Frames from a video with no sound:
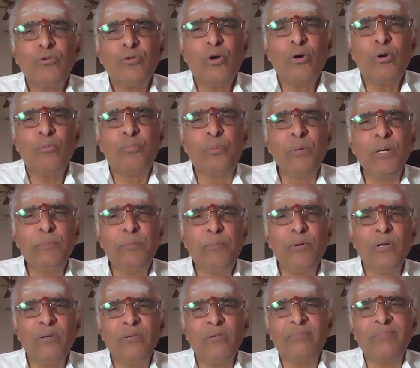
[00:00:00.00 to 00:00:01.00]
So
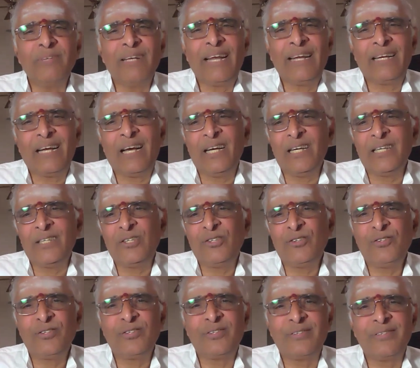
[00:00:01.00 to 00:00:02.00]
people like
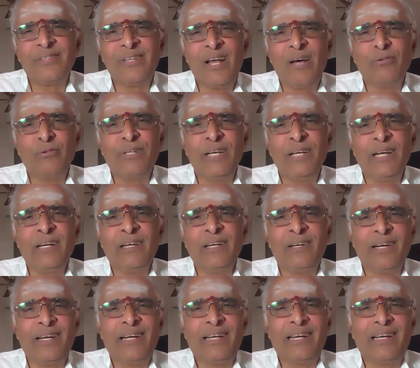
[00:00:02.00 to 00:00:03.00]
us now
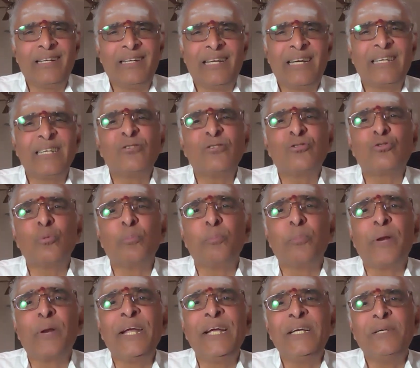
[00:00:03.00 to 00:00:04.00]
think that is
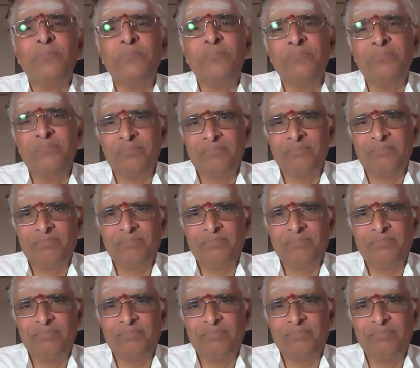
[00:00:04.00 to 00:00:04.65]
supreme.